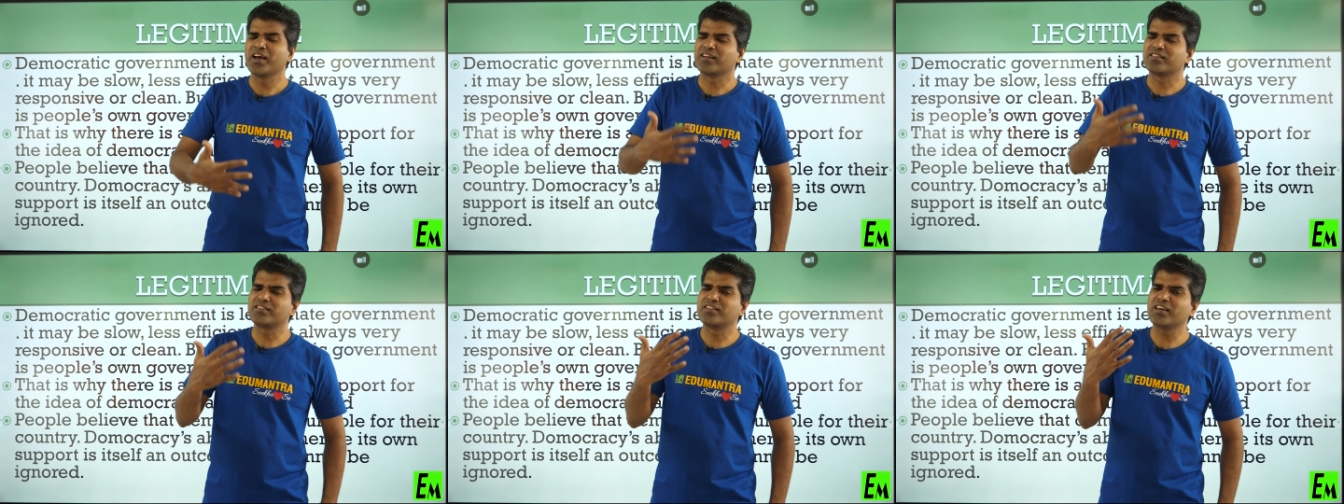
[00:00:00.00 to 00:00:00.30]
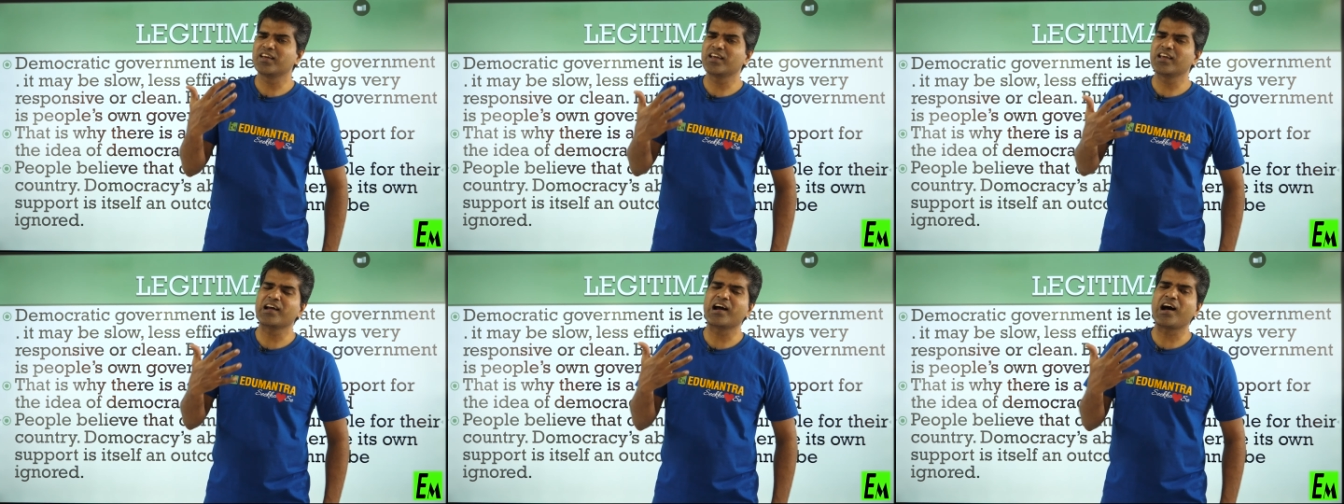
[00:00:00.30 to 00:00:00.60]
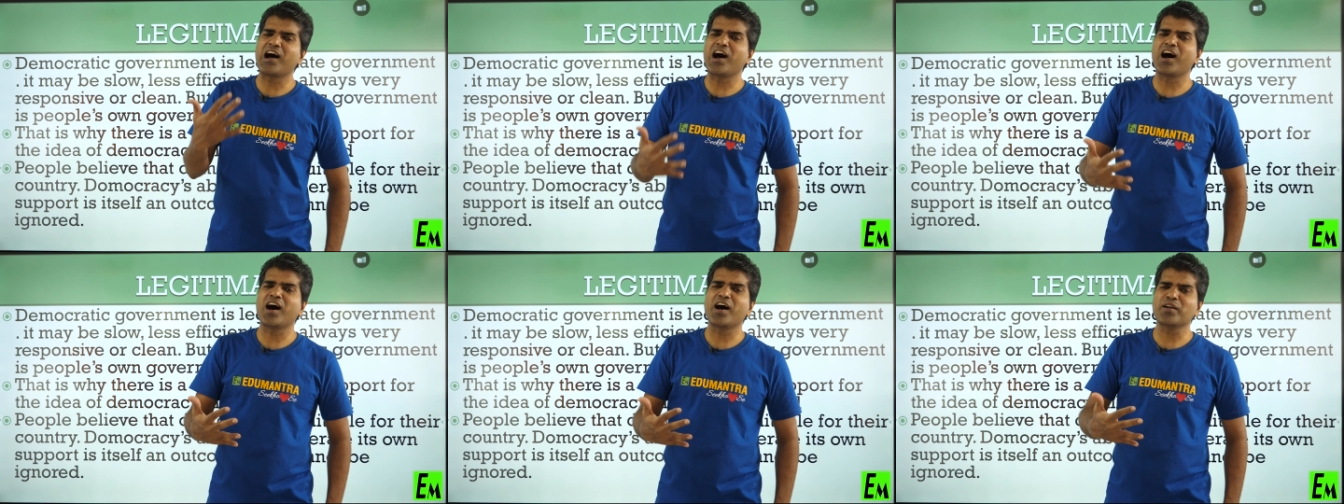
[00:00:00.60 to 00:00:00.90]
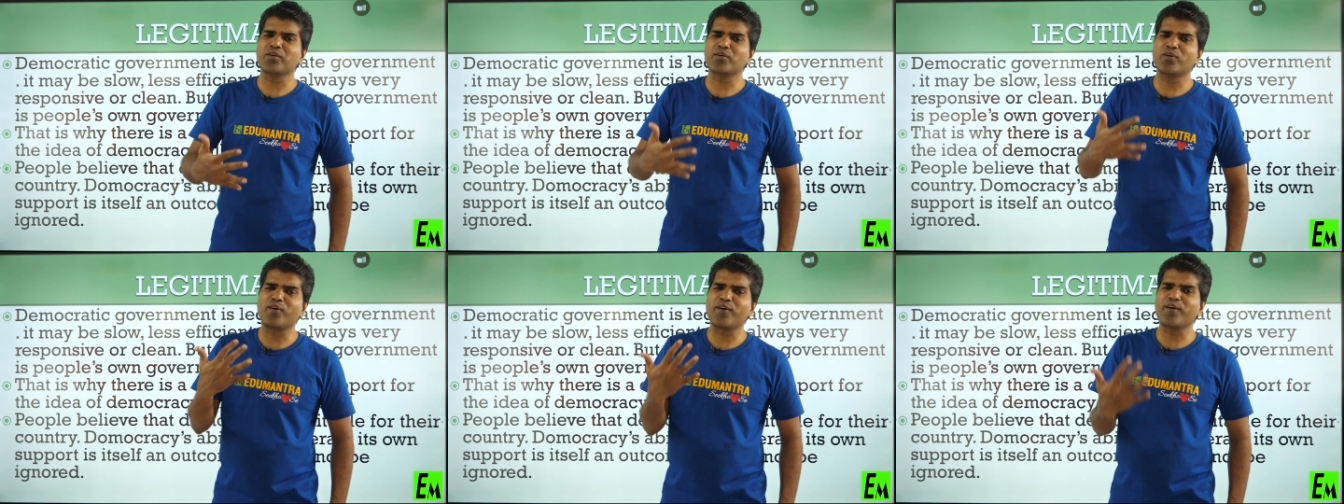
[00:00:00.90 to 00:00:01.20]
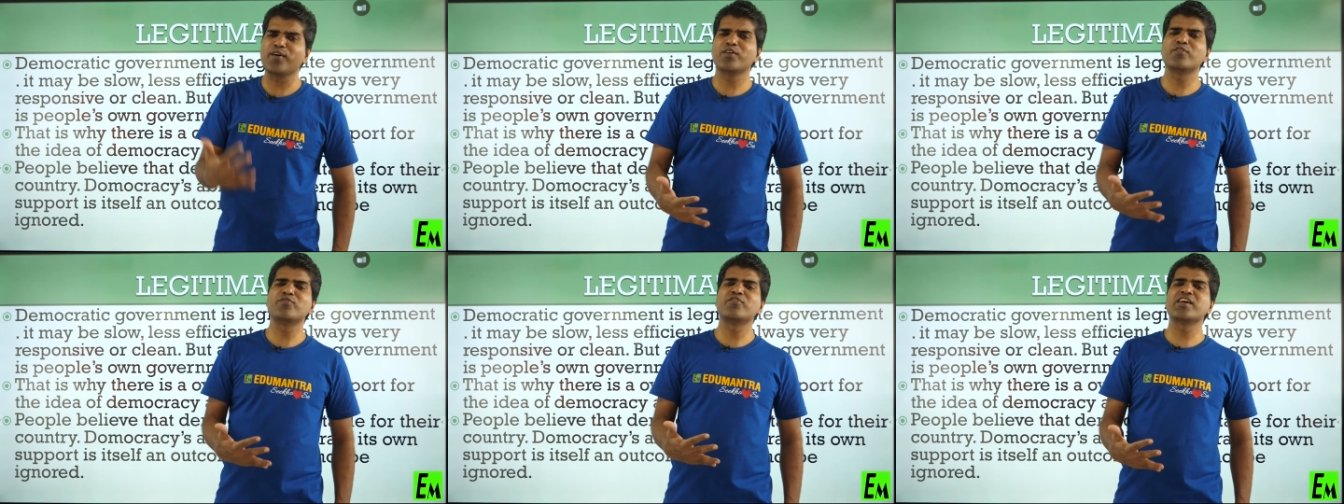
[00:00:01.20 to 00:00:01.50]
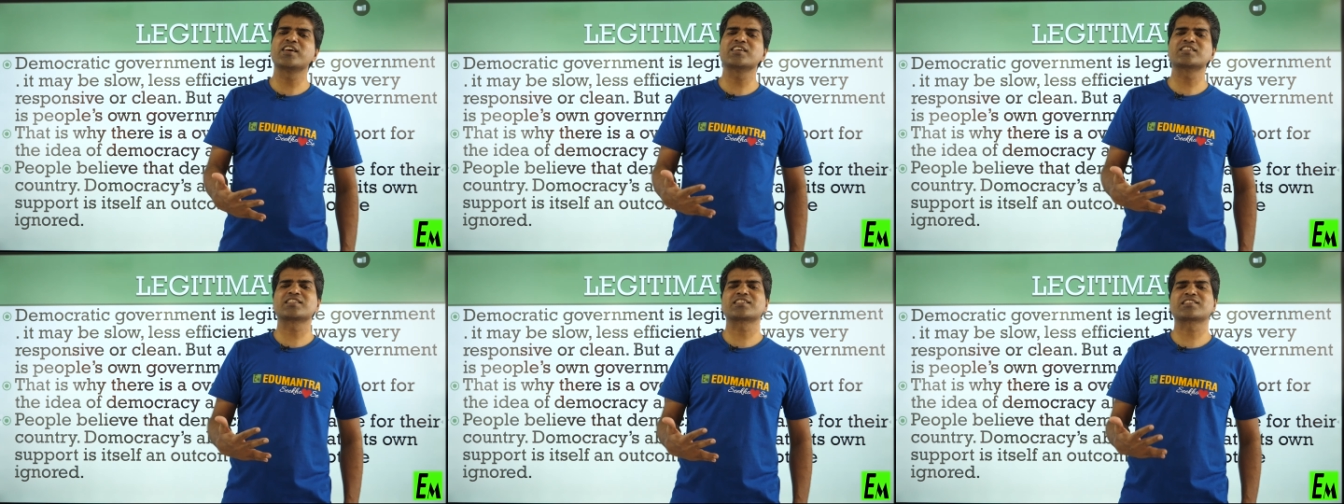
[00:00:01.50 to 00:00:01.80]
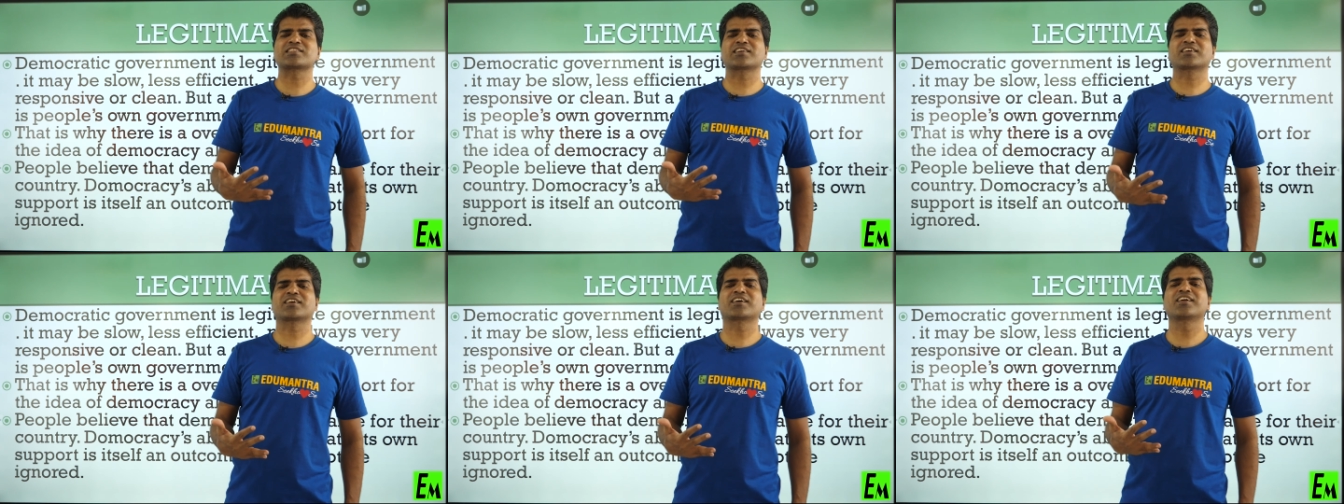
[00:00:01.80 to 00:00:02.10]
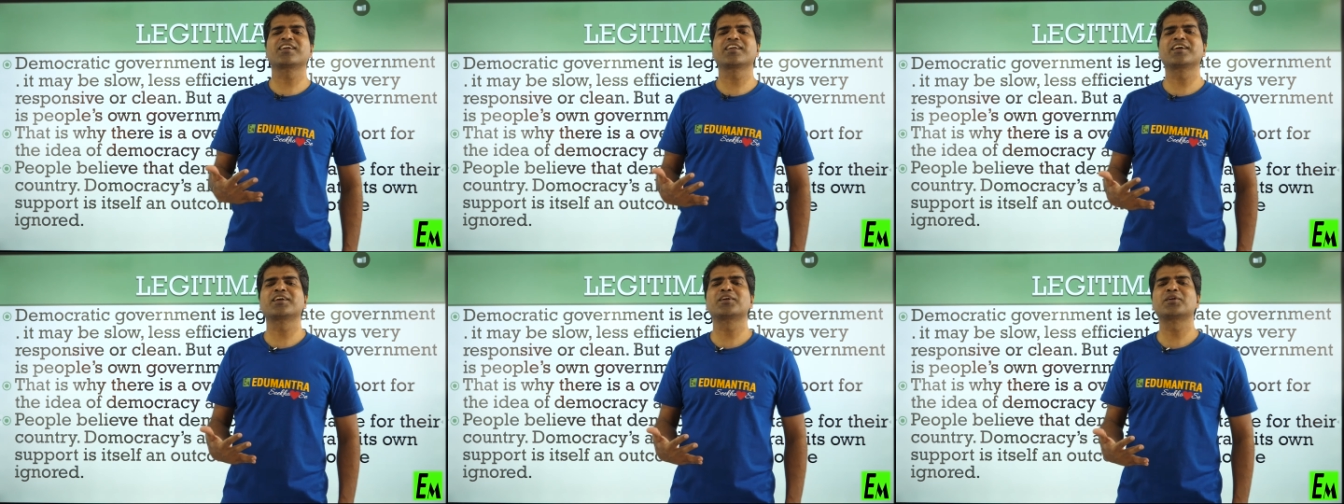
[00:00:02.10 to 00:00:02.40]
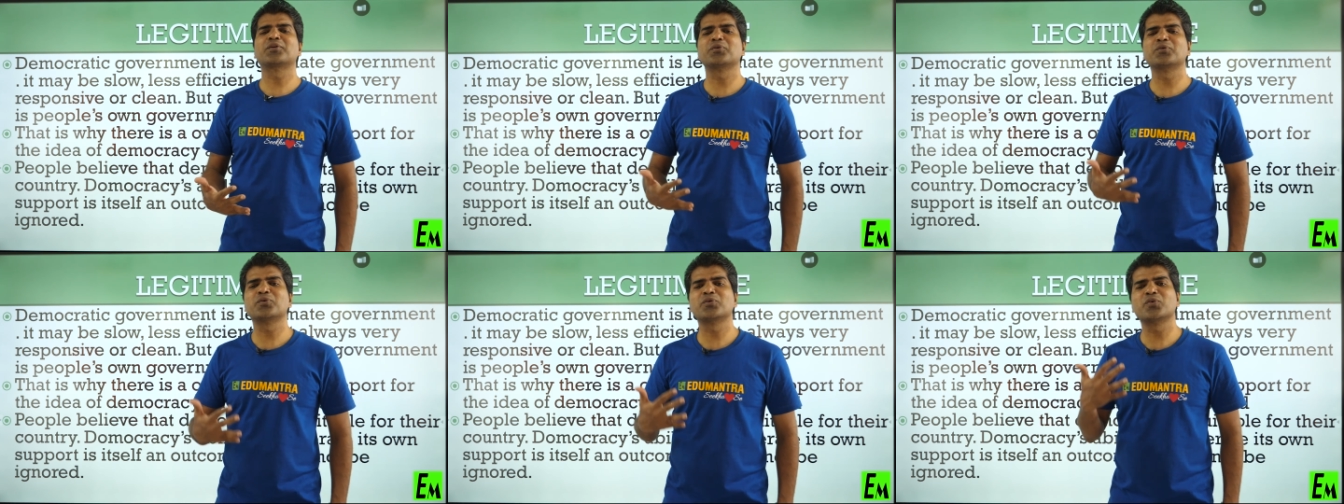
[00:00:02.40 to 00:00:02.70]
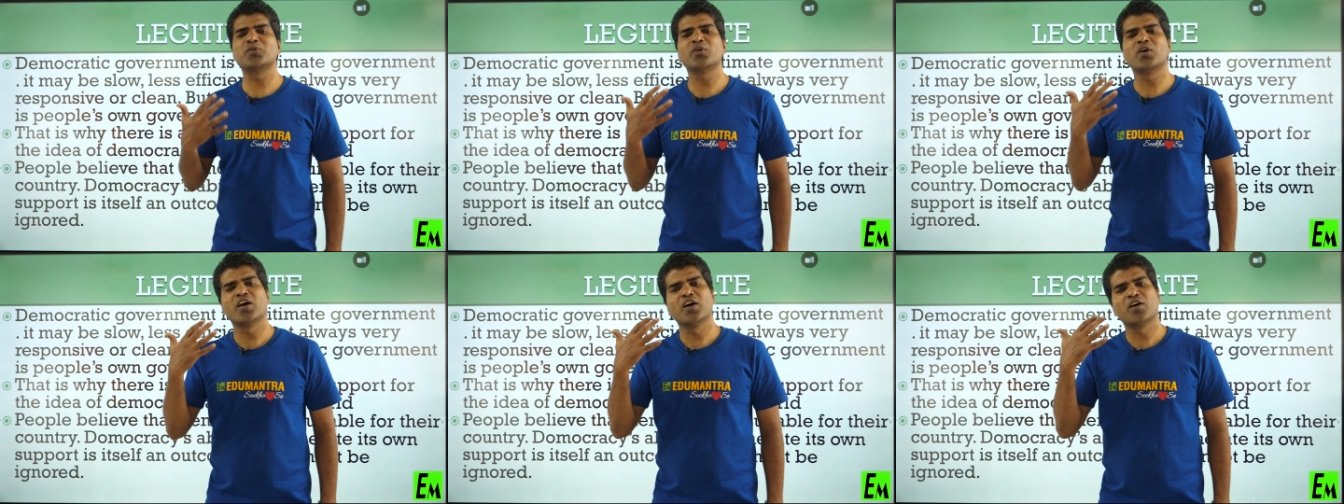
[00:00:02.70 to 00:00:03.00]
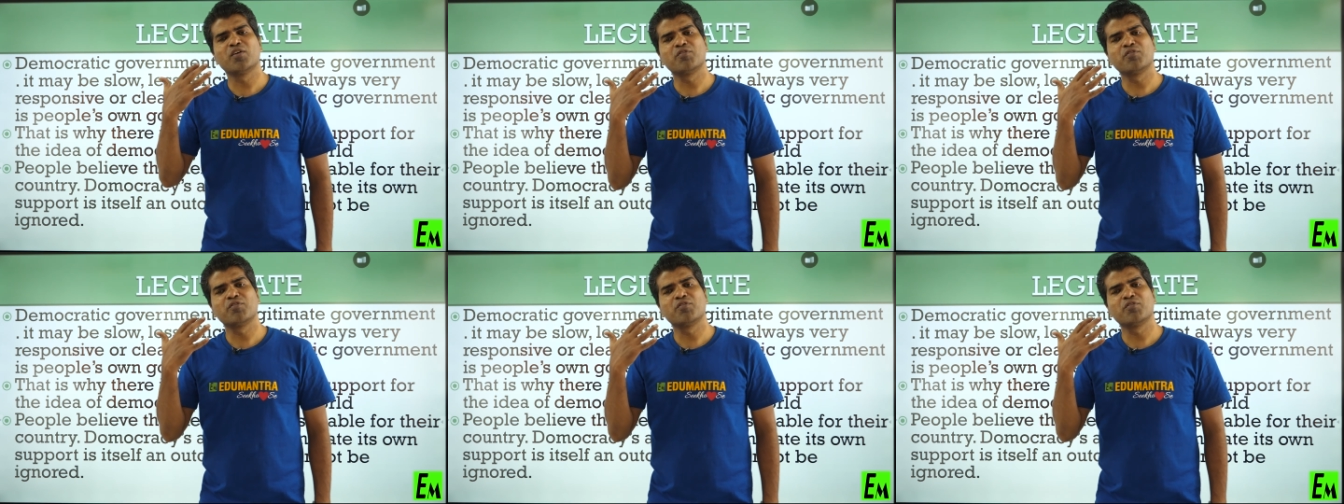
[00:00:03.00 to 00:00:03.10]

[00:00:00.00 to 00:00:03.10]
they are always struggling to